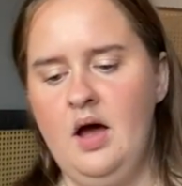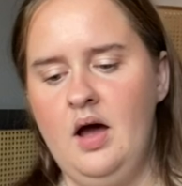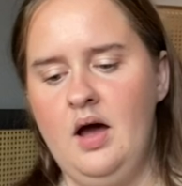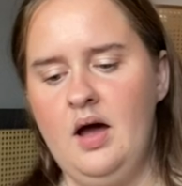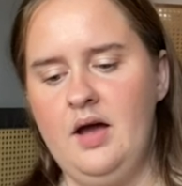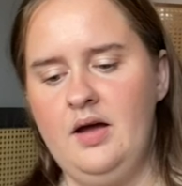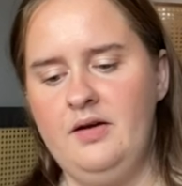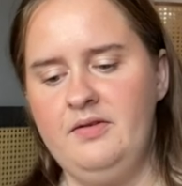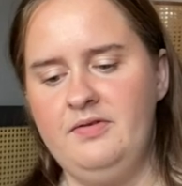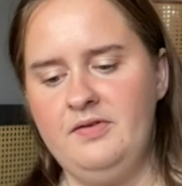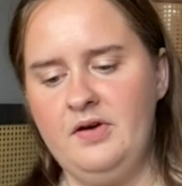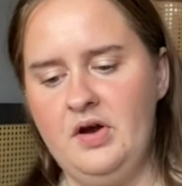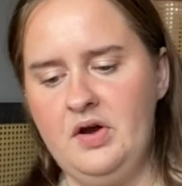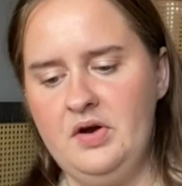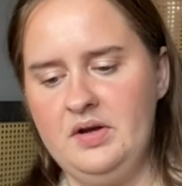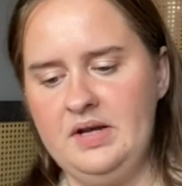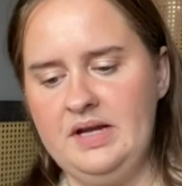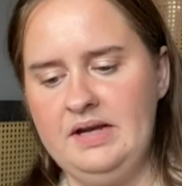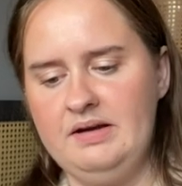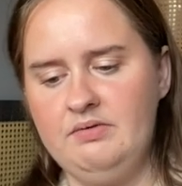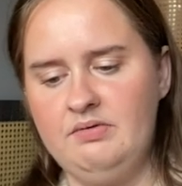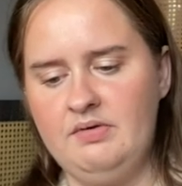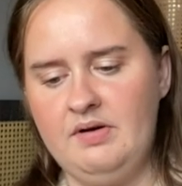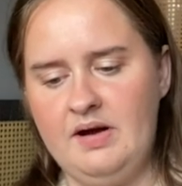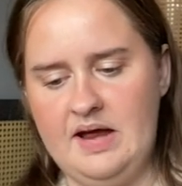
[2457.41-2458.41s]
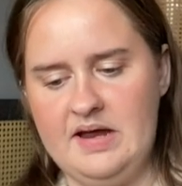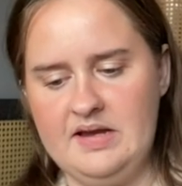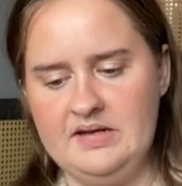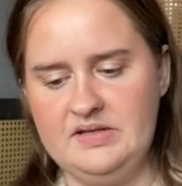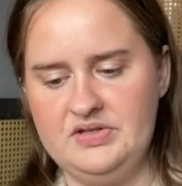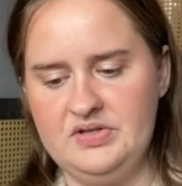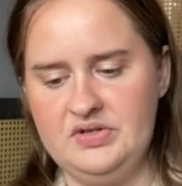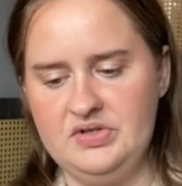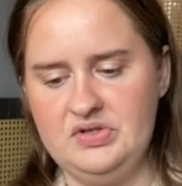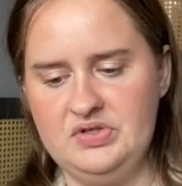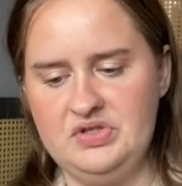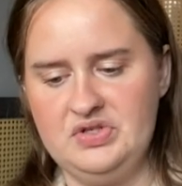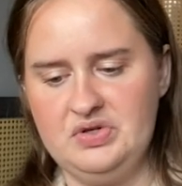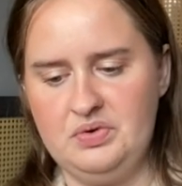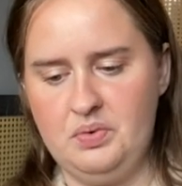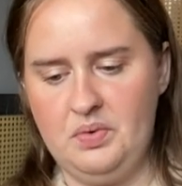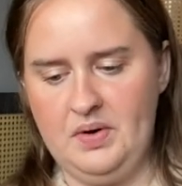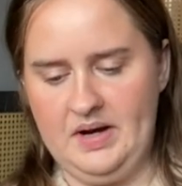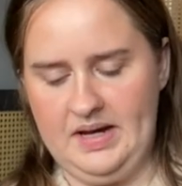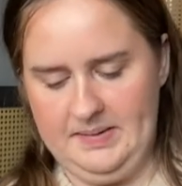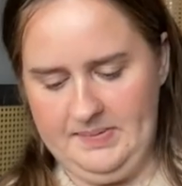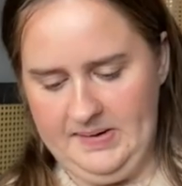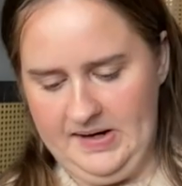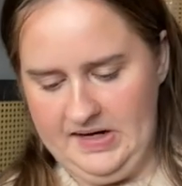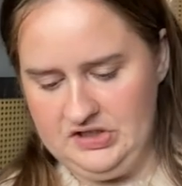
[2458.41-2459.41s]
I've only read
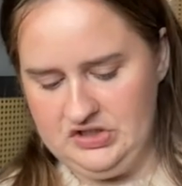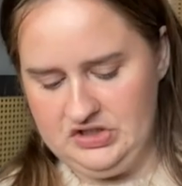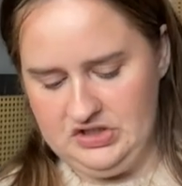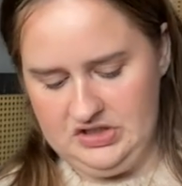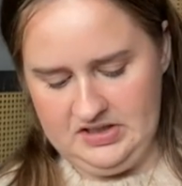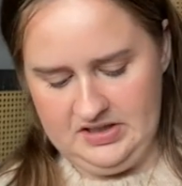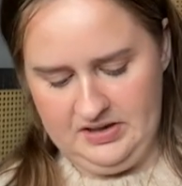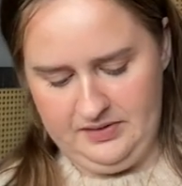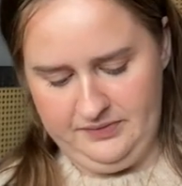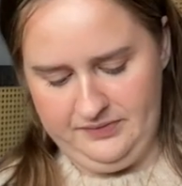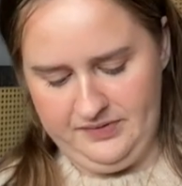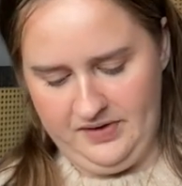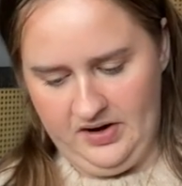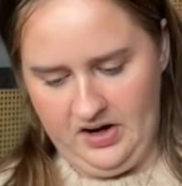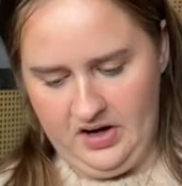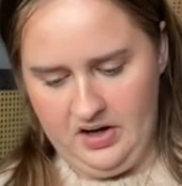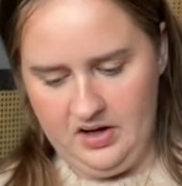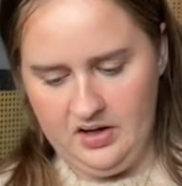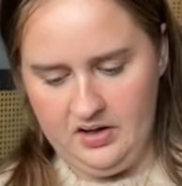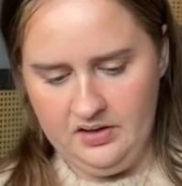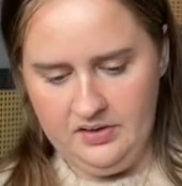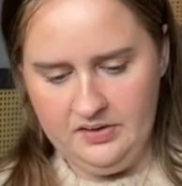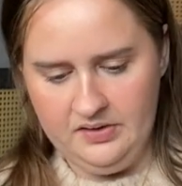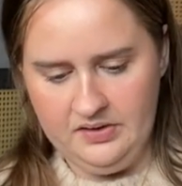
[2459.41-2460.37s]
20 pages so far.